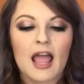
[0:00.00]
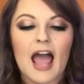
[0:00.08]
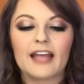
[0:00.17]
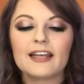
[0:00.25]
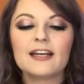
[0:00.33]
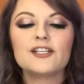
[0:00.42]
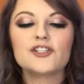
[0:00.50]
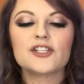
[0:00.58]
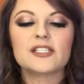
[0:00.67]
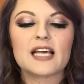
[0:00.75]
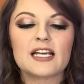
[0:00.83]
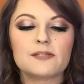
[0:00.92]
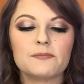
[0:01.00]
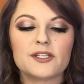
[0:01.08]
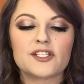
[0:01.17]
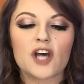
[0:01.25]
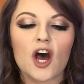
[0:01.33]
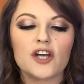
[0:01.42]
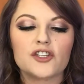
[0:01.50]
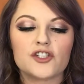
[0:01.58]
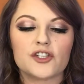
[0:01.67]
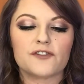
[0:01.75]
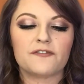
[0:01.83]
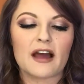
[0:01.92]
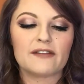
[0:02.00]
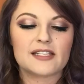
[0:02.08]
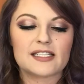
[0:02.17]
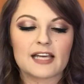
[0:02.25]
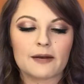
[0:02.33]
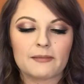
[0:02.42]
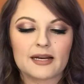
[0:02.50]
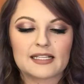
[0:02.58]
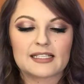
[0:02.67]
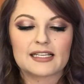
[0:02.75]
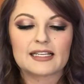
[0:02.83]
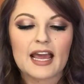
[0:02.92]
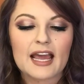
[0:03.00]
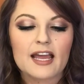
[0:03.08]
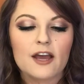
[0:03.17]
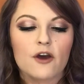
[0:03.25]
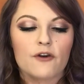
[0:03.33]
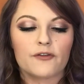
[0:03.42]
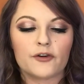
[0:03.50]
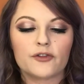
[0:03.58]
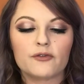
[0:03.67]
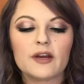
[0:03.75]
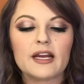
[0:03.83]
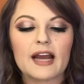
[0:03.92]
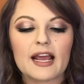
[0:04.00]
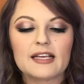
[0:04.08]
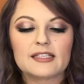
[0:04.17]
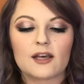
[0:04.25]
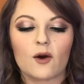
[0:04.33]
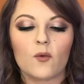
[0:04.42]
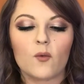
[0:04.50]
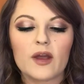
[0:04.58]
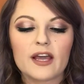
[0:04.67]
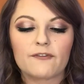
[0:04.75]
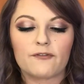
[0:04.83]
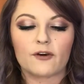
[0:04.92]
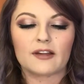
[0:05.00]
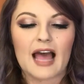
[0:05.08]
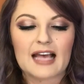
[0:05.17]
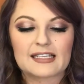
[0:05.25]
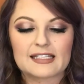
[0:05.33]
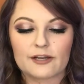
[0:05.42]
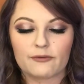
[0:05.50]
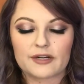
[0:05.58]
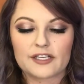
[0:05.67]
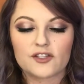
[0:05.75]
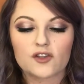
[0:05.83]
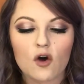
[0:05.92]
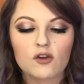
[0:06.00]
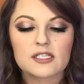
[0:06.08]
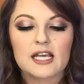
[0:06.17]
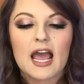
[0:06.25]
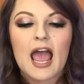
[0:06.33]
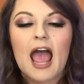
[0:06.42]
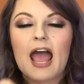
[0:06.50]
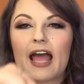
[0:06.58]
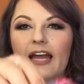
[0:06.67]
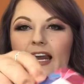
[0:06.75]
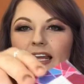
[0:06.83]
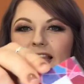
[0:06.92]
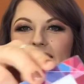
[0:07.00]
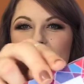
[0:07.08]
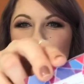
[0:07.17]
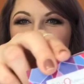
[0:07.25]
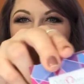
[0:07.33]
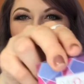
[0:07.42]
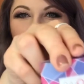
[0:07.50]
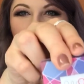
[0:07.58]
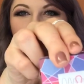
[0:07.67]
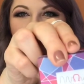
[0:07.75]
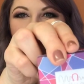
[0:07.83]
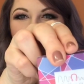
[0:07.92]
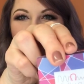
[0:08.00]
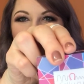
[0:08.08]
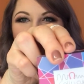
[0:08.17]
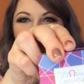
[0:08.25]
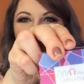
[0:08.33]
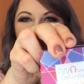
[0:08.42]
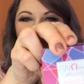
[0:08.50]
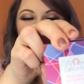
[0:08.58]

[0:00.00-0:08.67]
And then it just says massage just five to 10 minutes a day for three days a week for lasting results. And this is what it looks like. It's